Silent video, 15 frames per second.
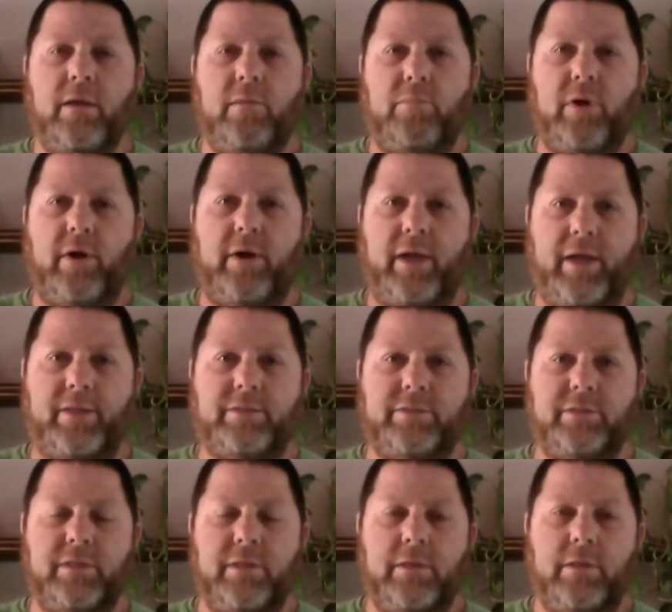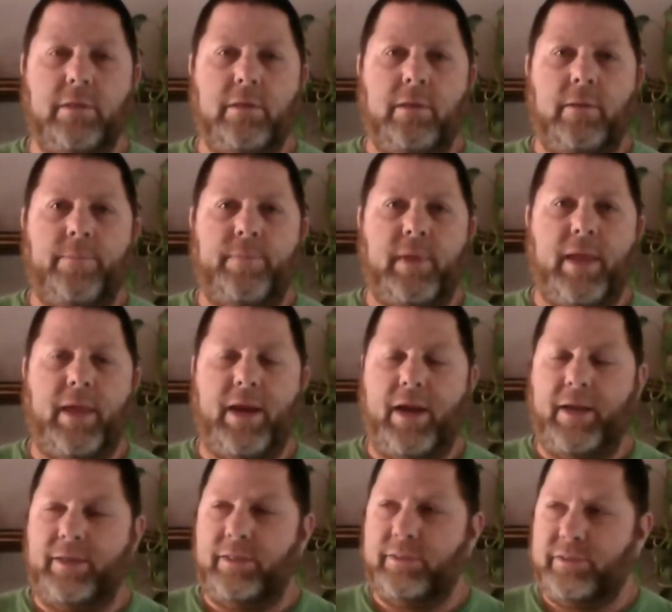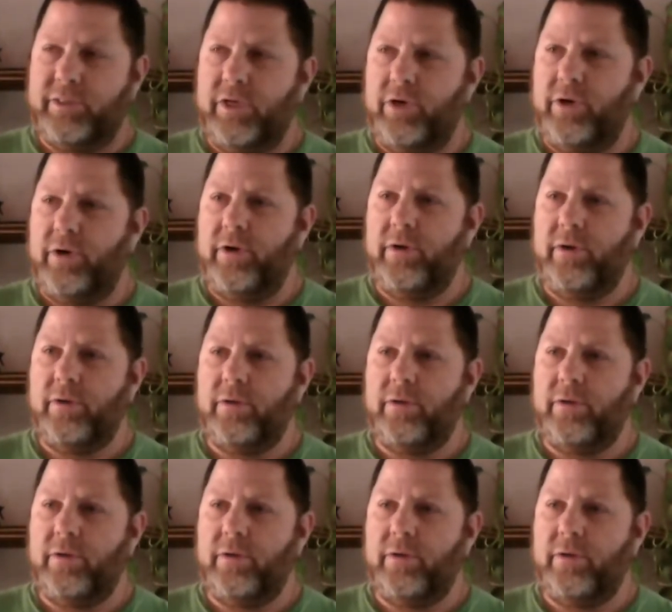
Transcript: broadheads, and I had considered